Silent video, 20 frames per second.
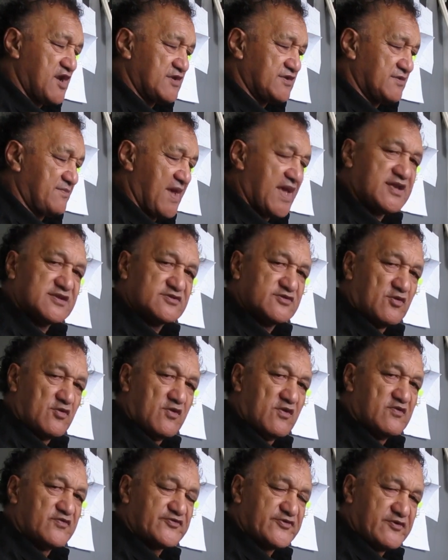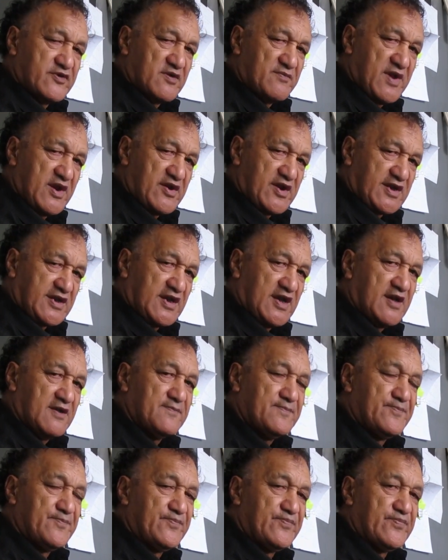around the back door through
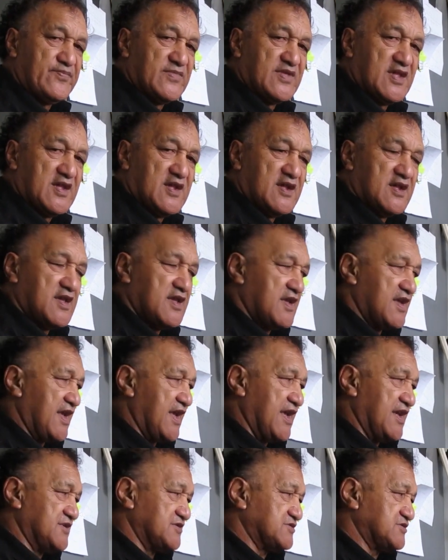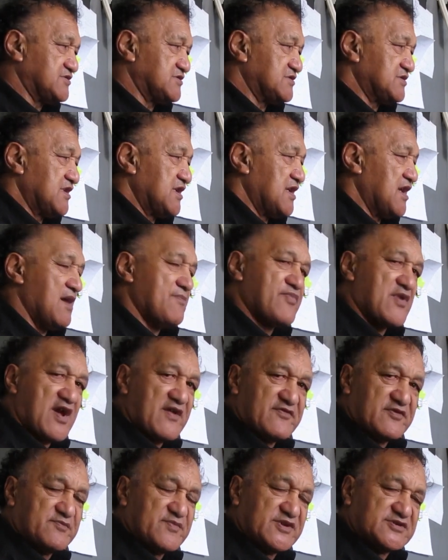America as a
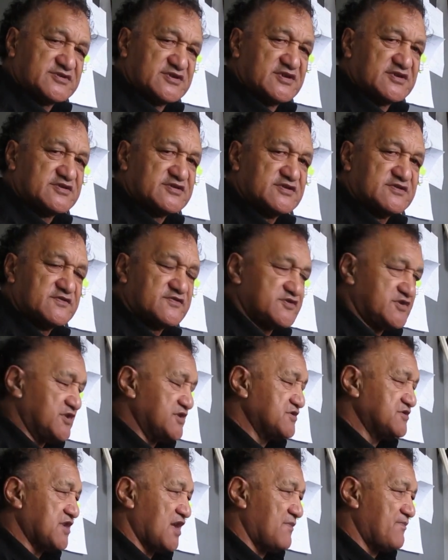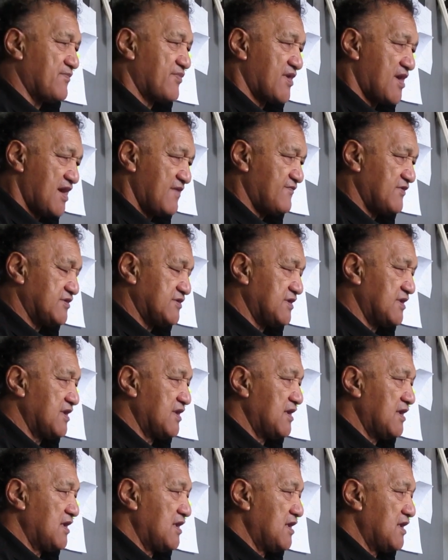private business. She's a private
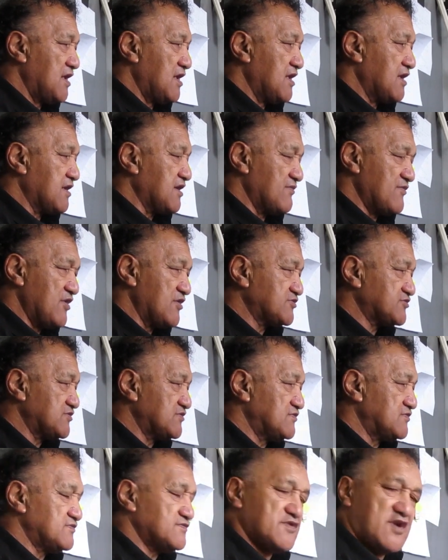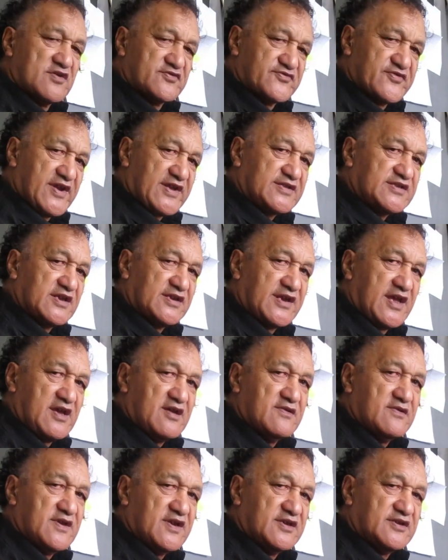commercial contractor
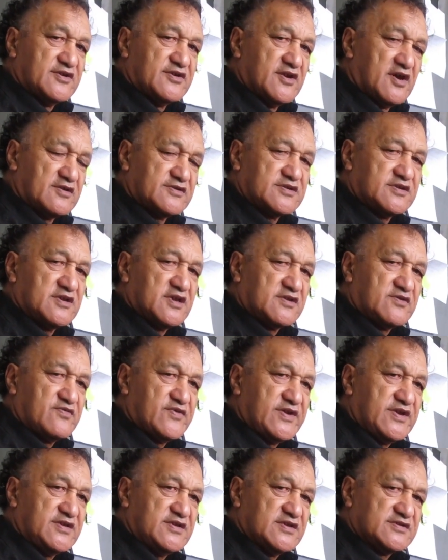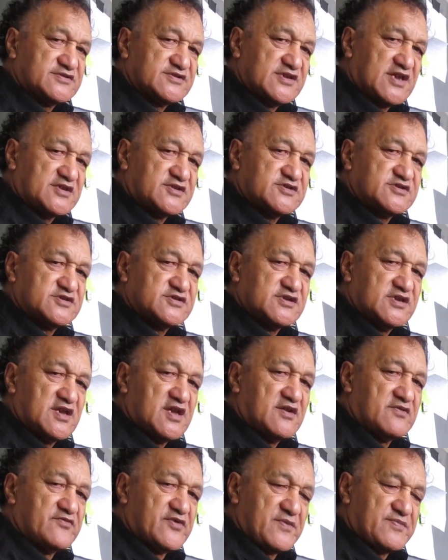now and not a Queen as such,
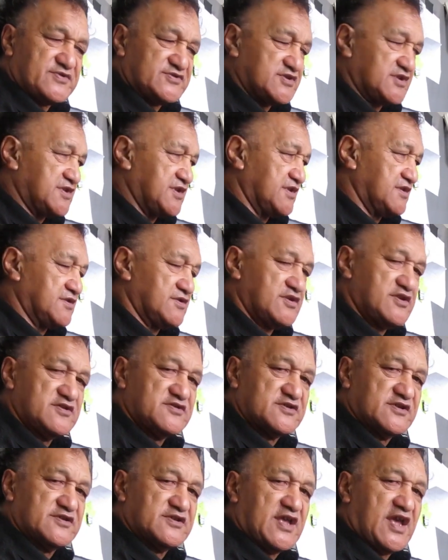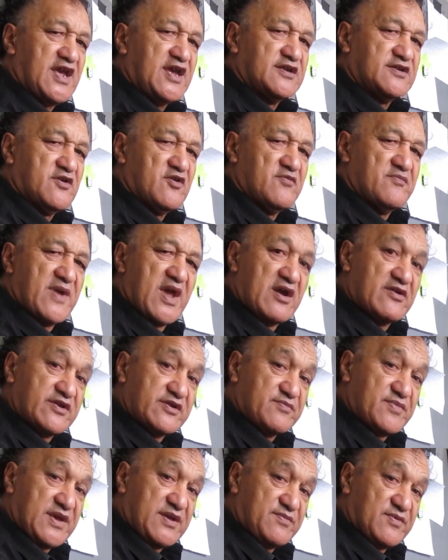representing New Zealand and her
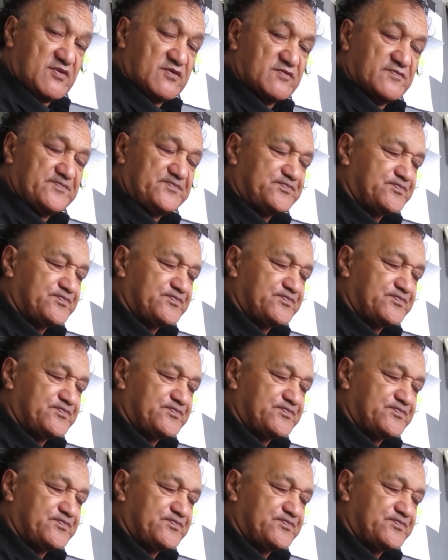Maori people.